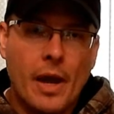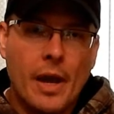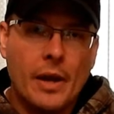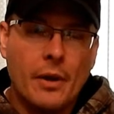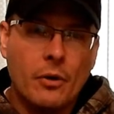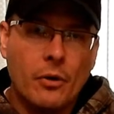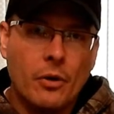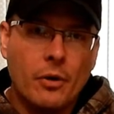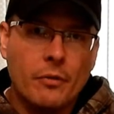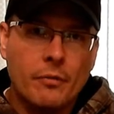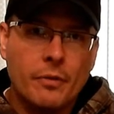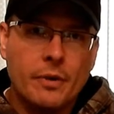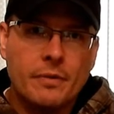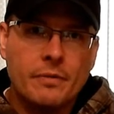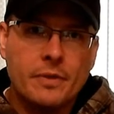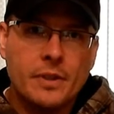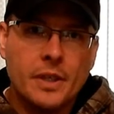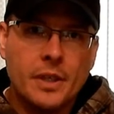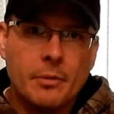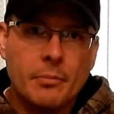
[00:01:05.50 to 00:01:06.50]

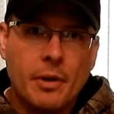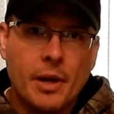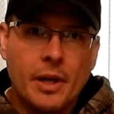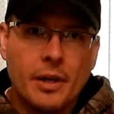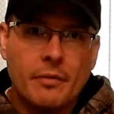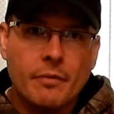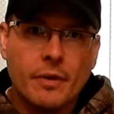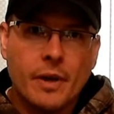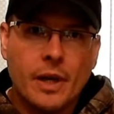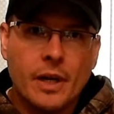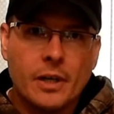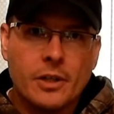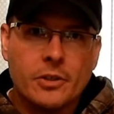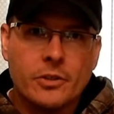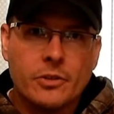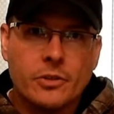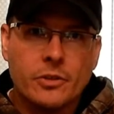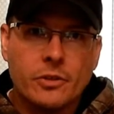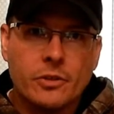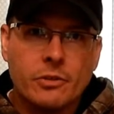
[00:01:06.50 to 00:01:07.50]
AR-15
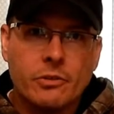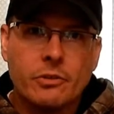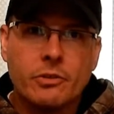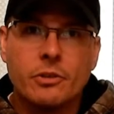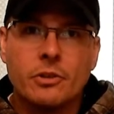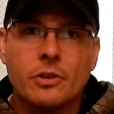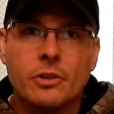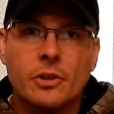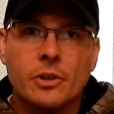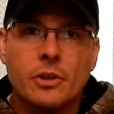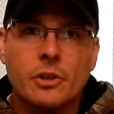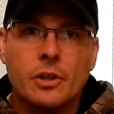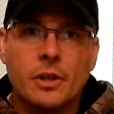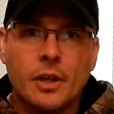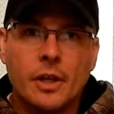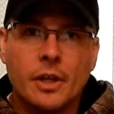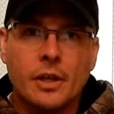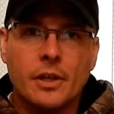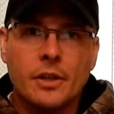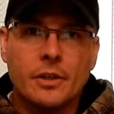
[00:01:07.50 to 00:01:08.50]
manufacturers
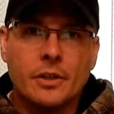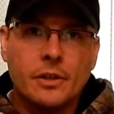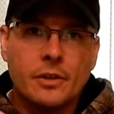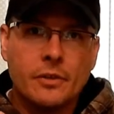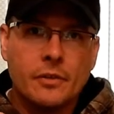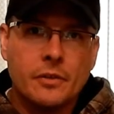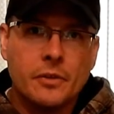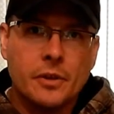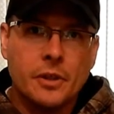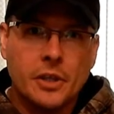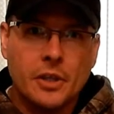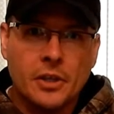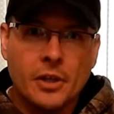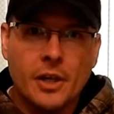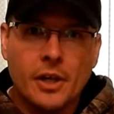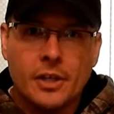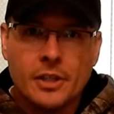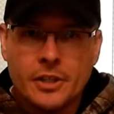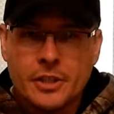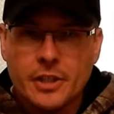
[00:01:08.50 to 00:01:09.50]
in the
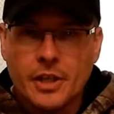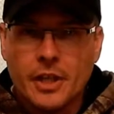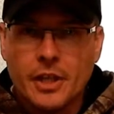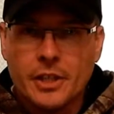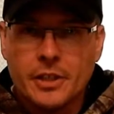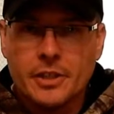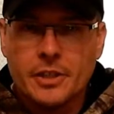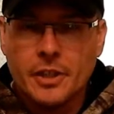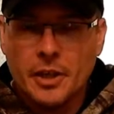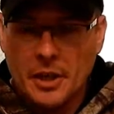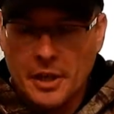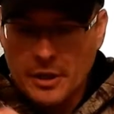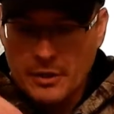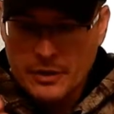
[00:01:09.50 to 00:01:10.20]
United States.